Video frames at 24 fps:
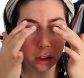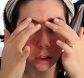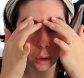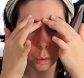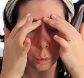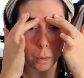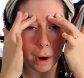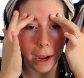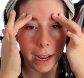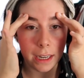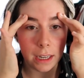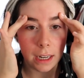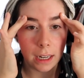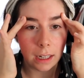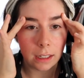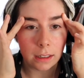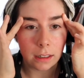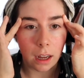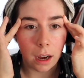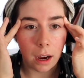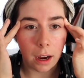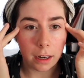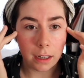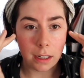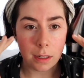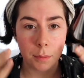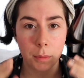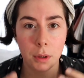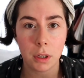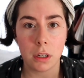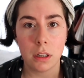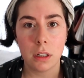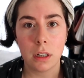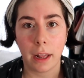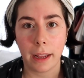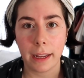the wedding and the
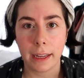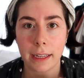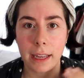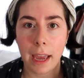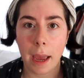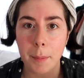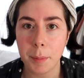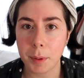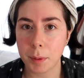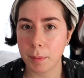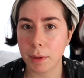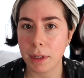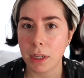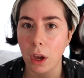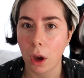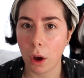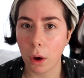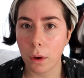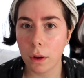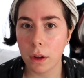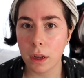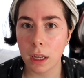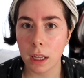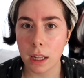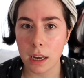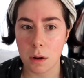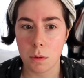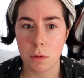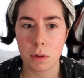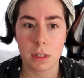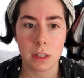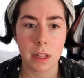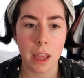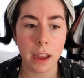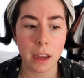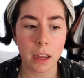honeymoon like kept me going, and it
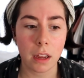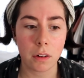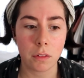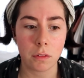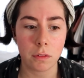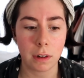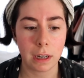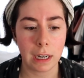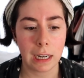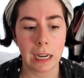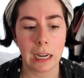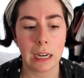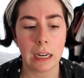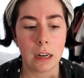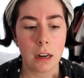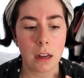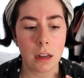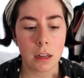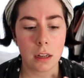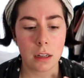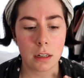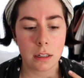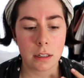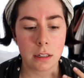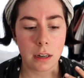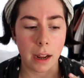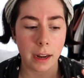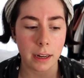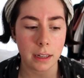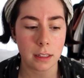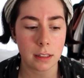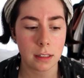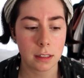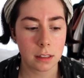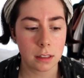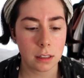was like a really
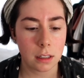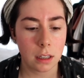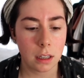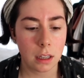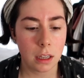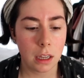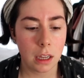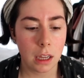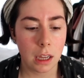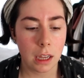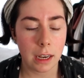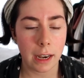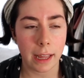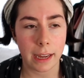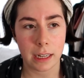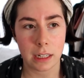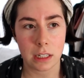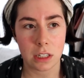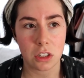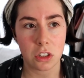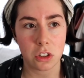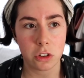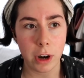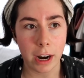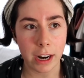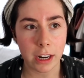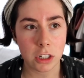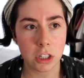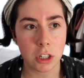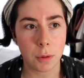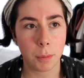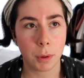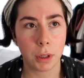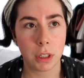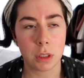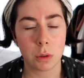nice, like a
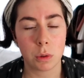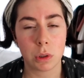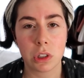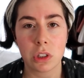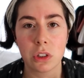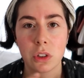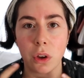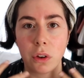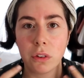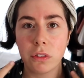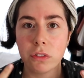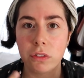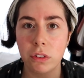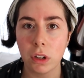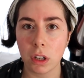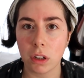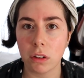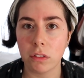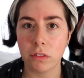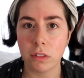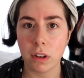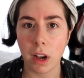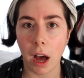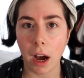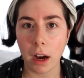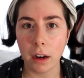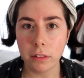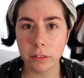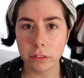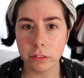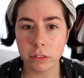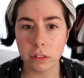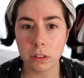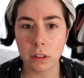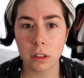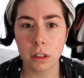distraction because it was so full of
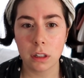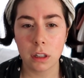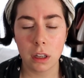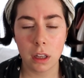love.